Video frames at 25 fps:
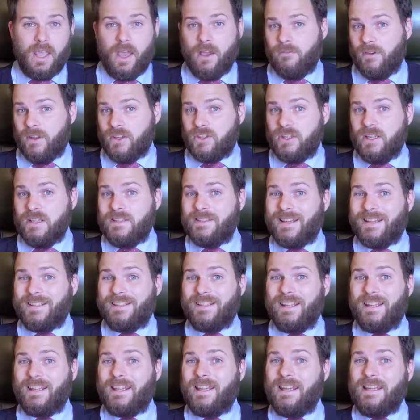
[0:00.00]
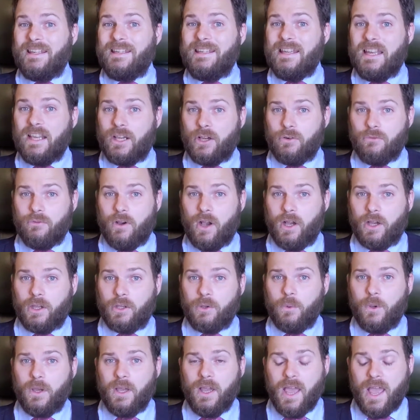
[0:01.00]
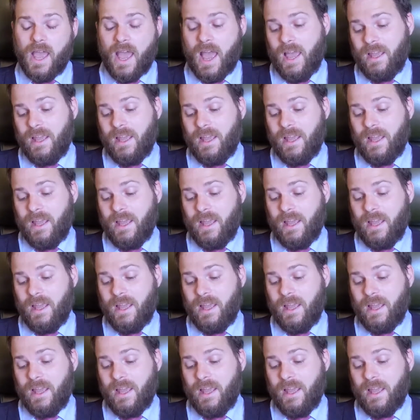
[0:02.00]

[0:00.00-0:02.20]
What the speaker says: eventually settling in Nicaragua,